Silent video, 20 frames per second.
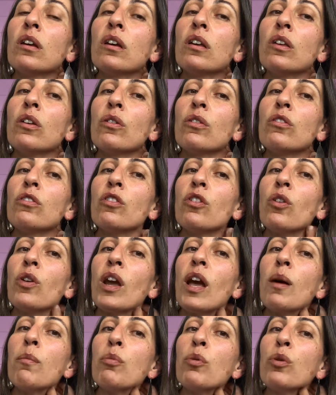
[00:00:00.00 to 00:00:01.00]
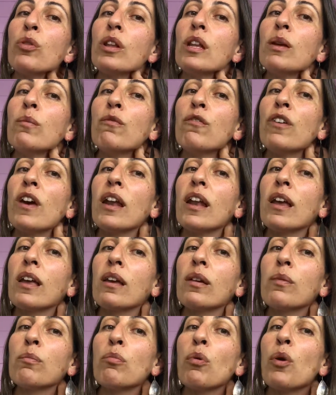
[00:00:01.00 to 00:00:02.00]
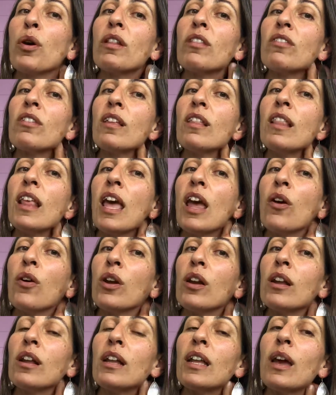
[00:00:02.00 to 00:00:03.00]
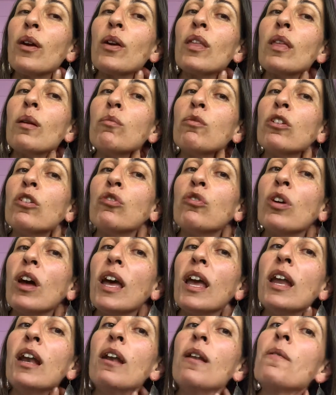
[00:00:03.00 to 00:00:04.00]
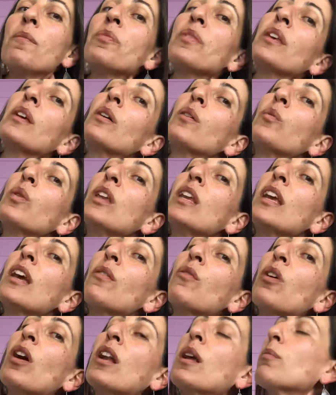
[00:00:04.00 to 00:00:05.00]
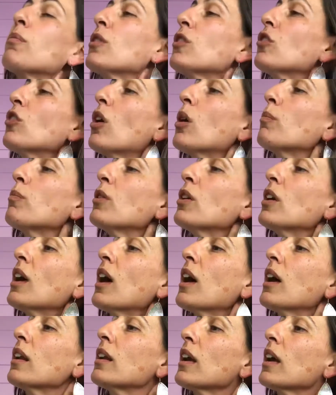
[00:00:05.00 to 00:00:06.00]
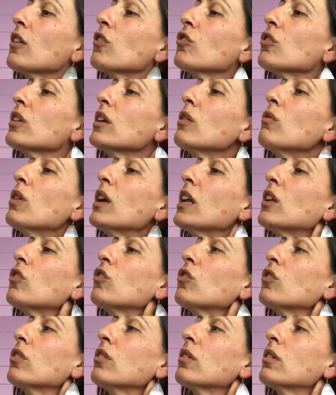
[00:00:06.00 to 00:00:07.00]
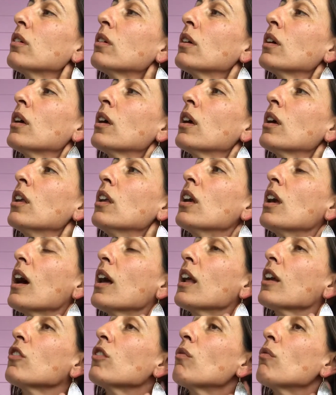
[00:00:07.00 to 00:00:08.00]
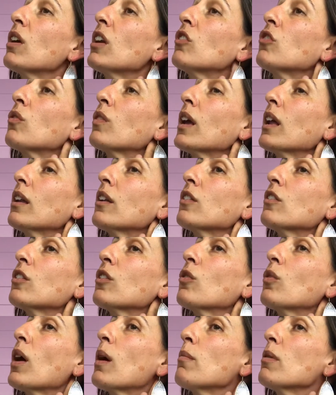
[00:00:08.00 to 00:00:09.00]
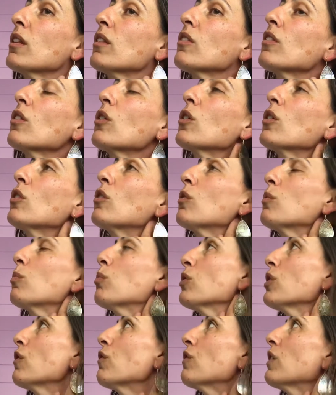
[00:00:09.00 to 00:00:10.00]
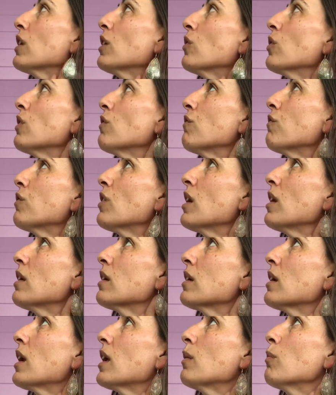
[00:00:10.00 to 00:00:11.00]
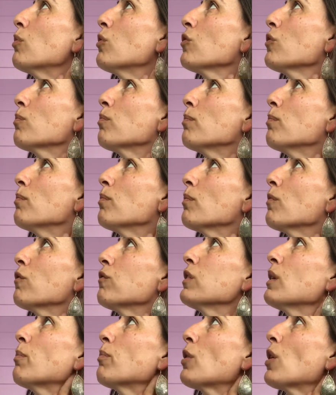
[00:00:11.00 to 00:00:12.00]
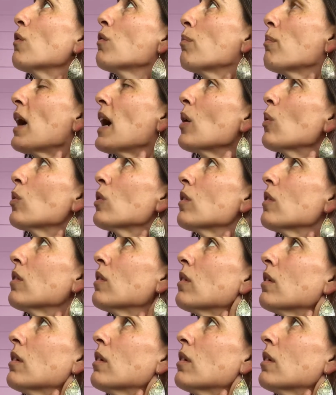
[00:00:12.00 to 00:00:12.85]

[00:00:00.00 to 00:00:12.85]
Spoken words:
you're stirring up all the lymphatic points in there and allowing them to drain. When you get right up the top, you can't actually reach around it to grab it, so you just put your finger in front and flip over backwards.